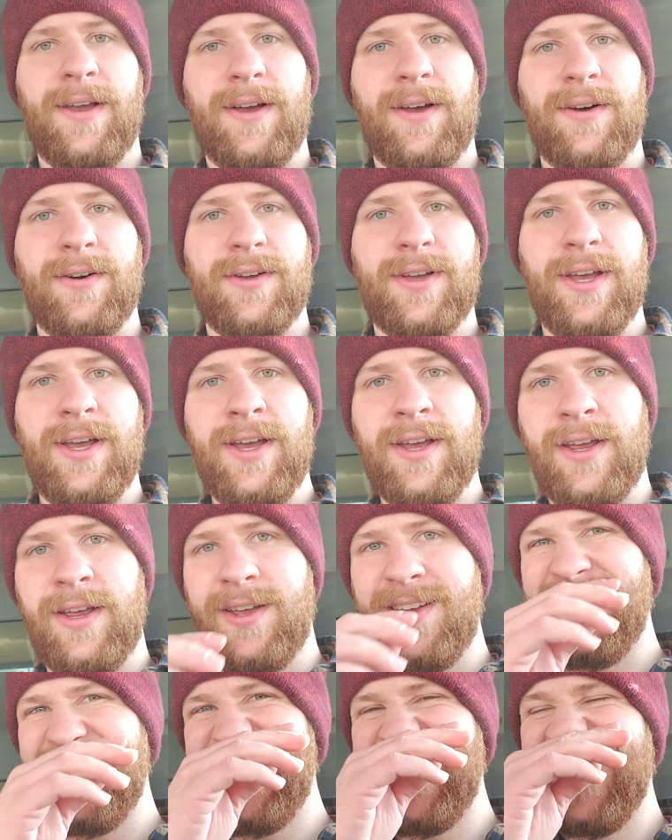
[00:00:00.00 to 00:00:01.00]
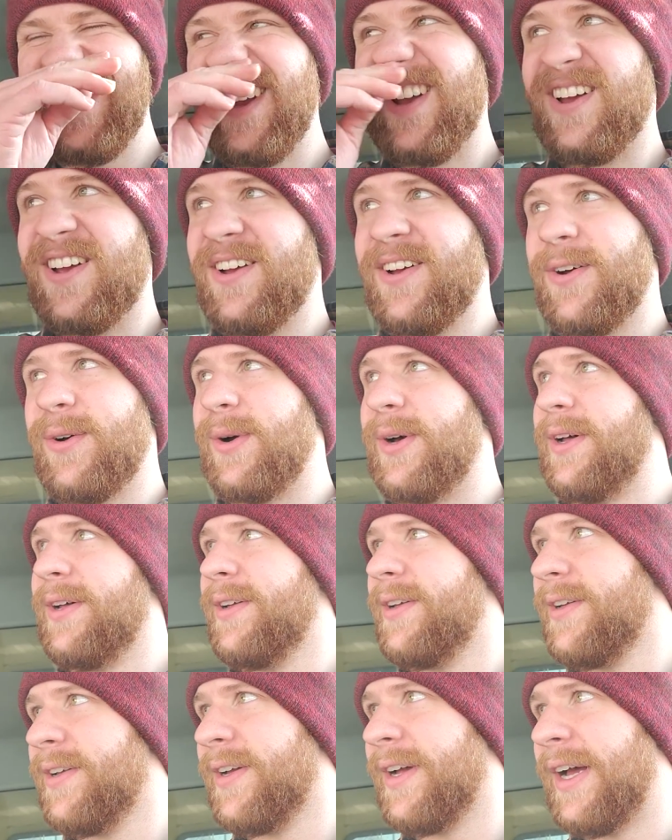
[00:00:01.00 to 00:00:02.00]
Okay,
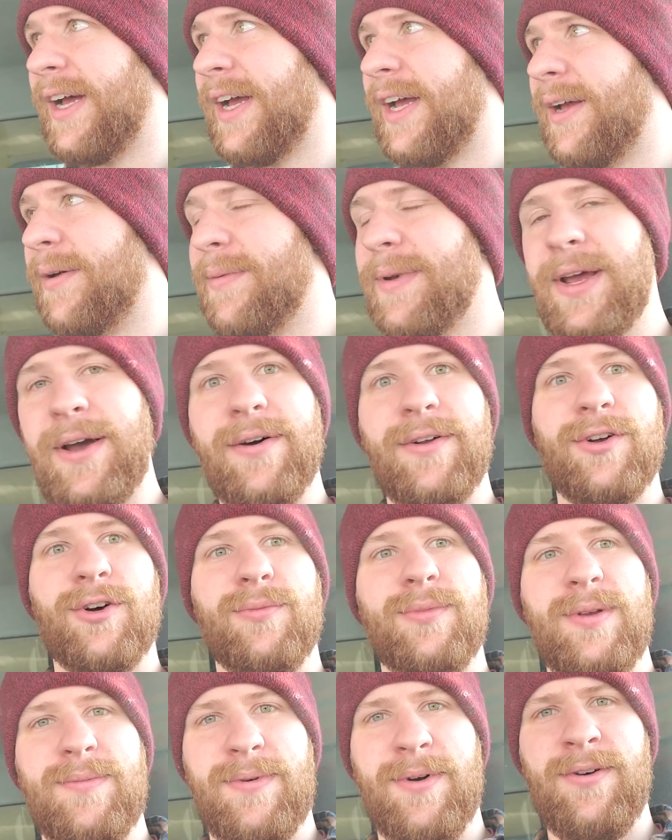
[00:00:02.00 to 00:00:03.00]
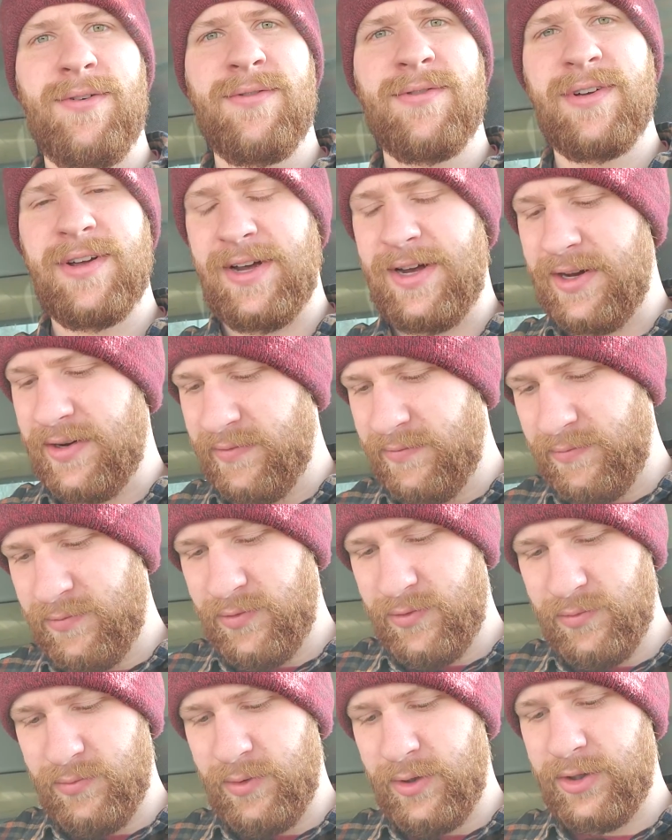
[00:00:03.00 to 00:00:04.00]
well, I am now at Home Depot.
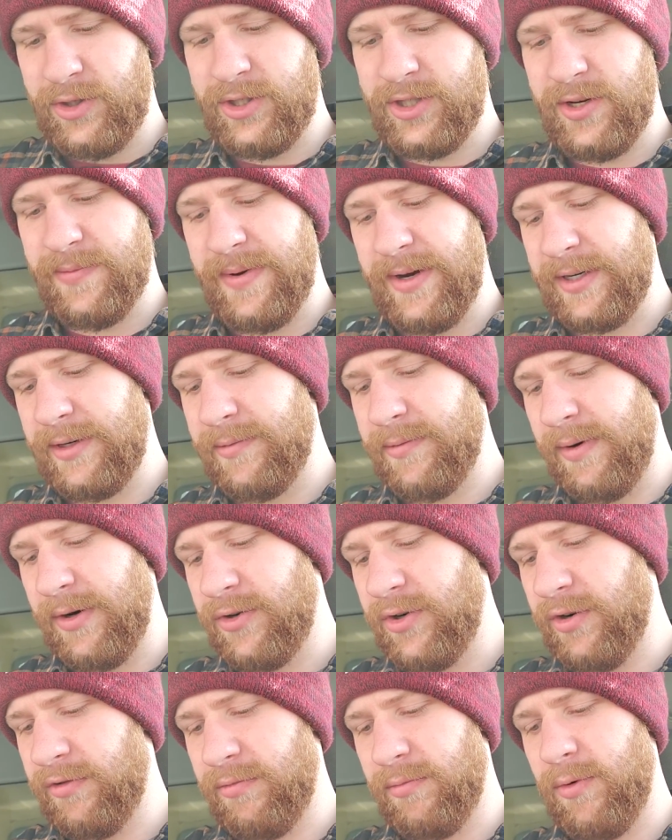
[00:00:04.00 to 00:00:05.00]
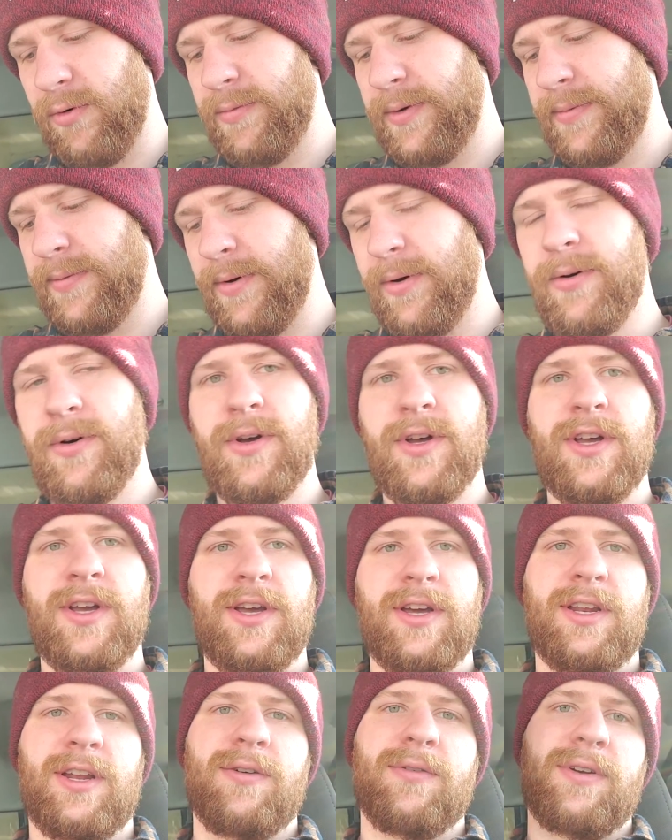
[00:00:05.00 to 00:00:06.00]
I'll just get back into my truck from Home Depot.
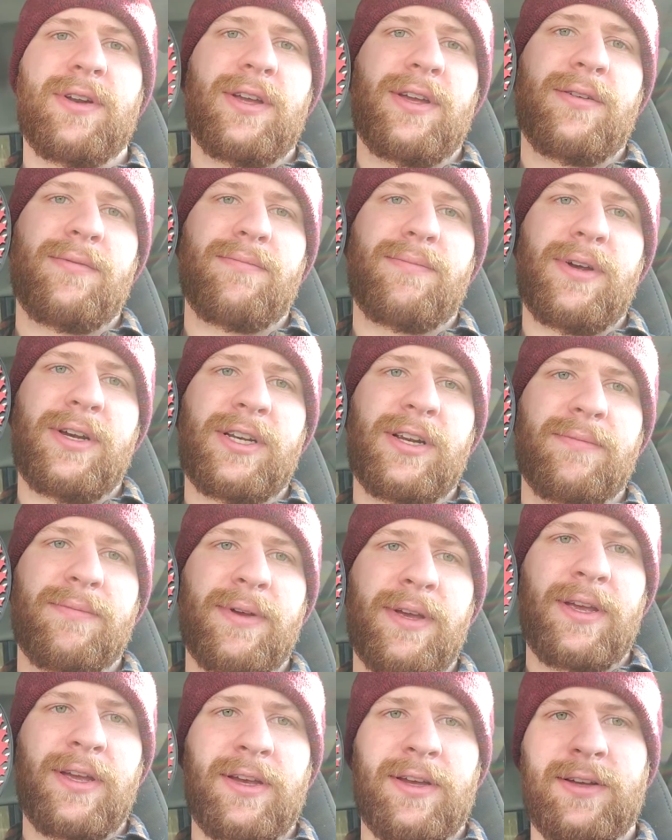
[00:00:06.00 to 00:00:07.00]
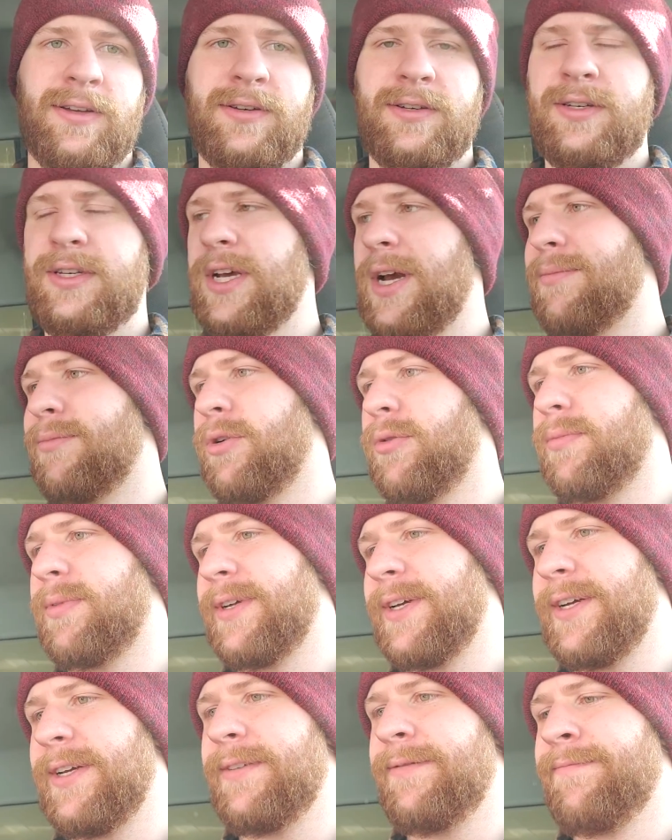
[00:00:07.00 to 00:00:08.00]
I went ahead and picked a Diablo
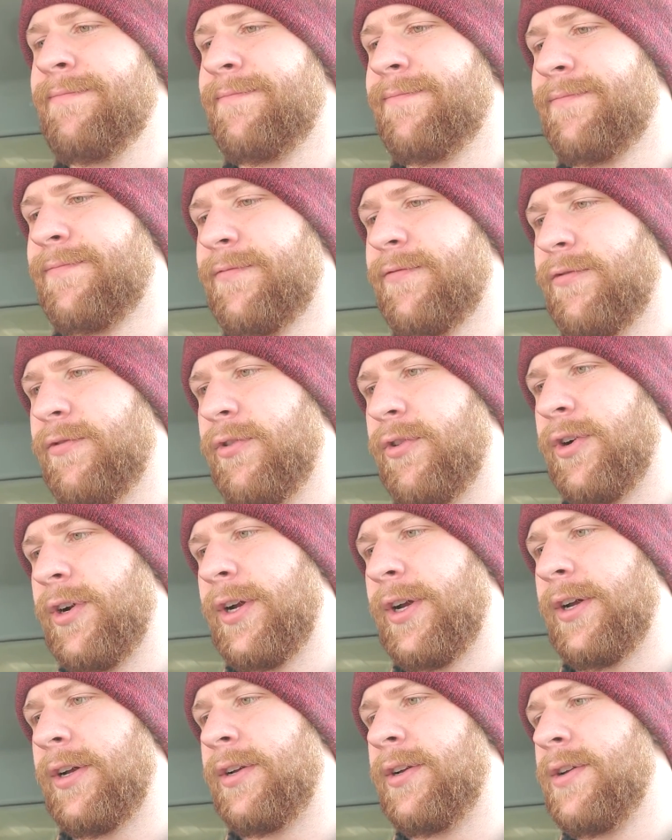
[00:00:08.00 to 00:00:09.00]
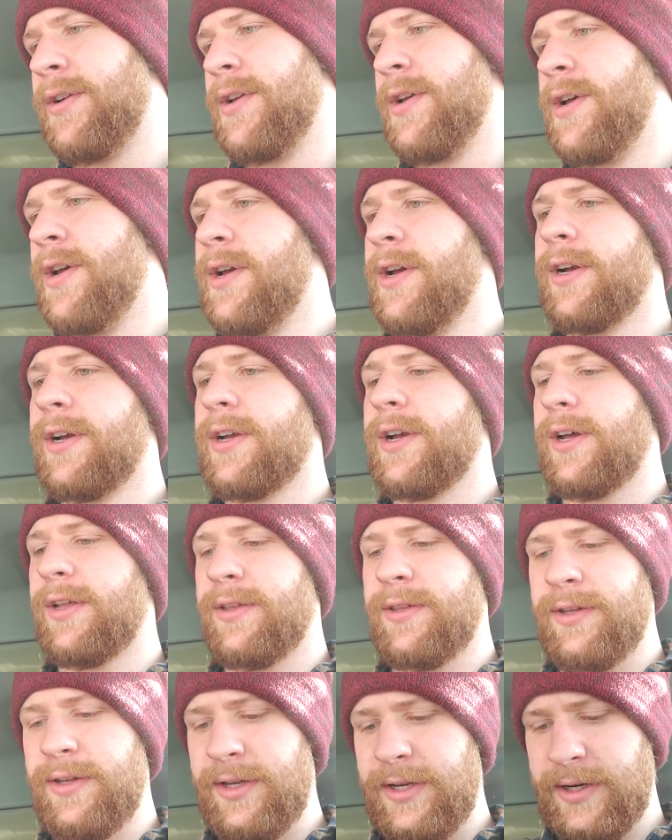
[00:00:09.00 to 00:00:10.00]
blade for
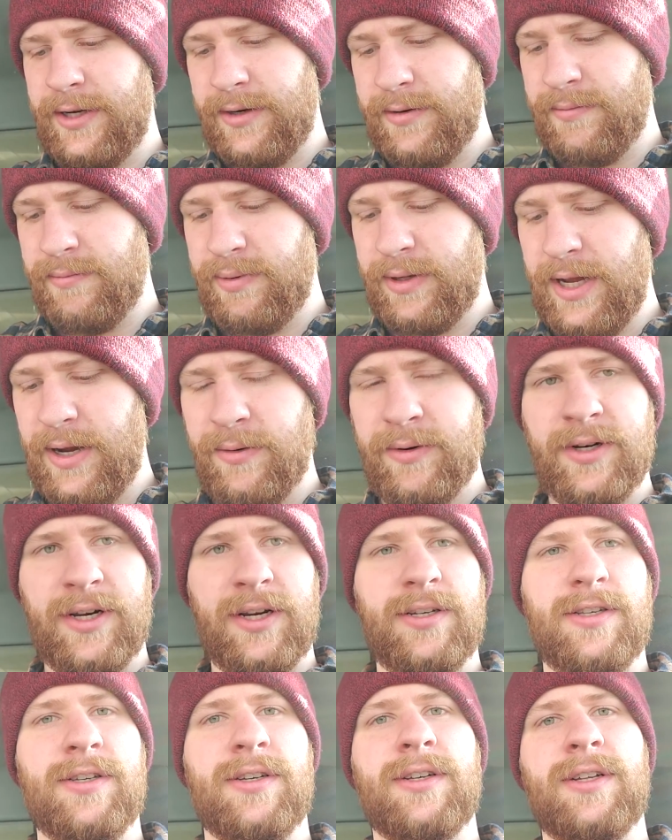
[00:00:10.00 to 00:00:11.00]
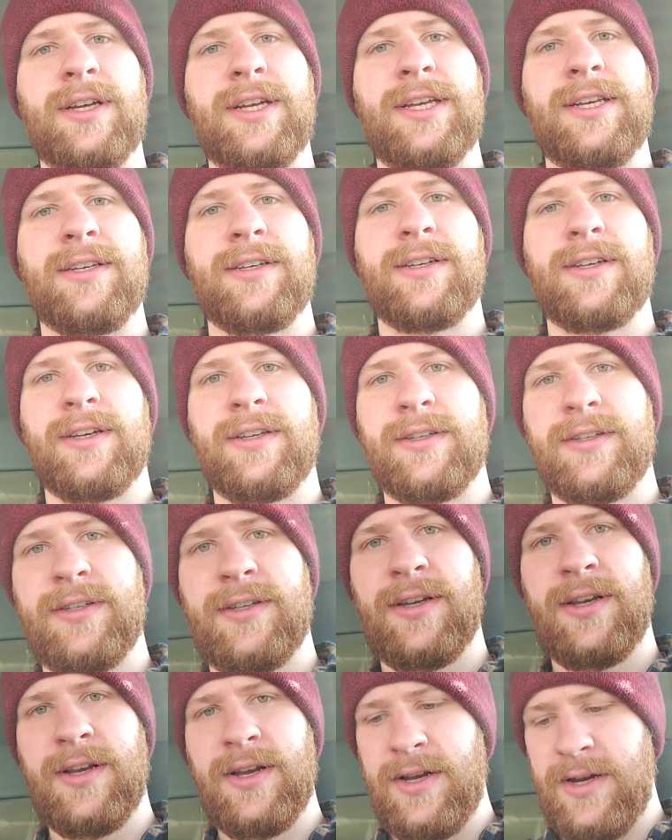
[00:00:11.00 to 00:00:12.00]
cutting the plywood nice and clean,
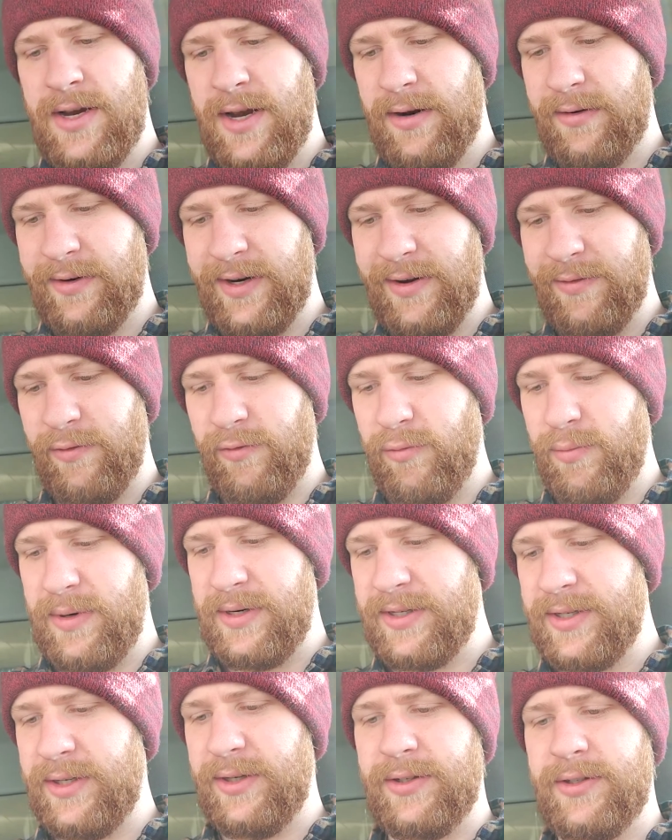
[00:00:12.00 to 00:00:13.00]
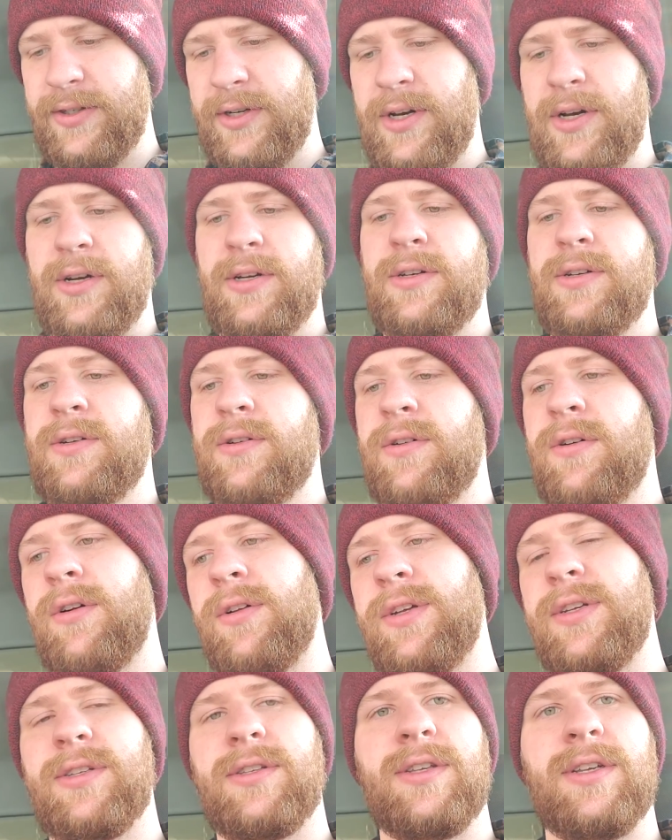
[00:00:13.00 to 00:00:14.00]
because I don't have one for my skill saw, or
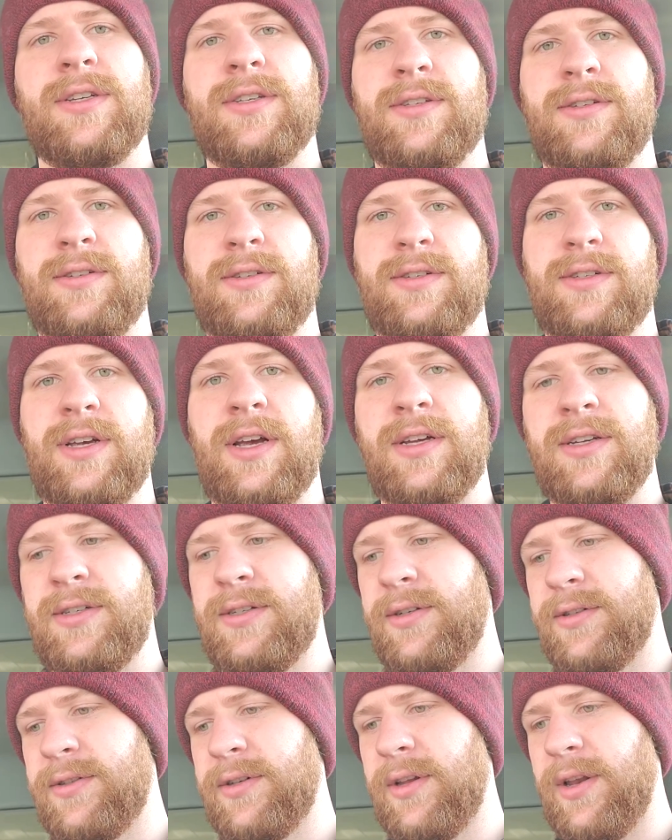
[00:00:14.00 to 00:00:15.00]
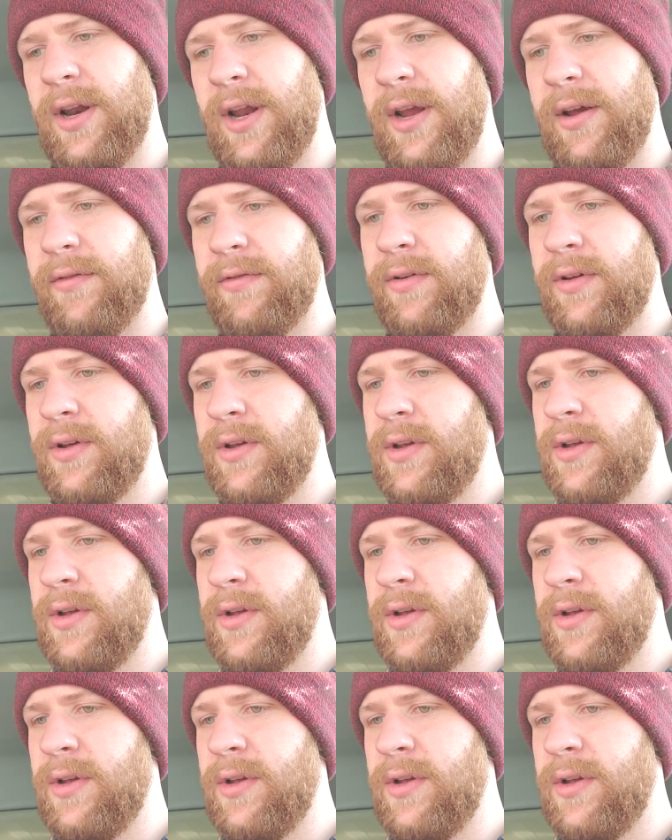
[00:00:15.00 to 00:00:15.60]
at least this size skill saw that I have.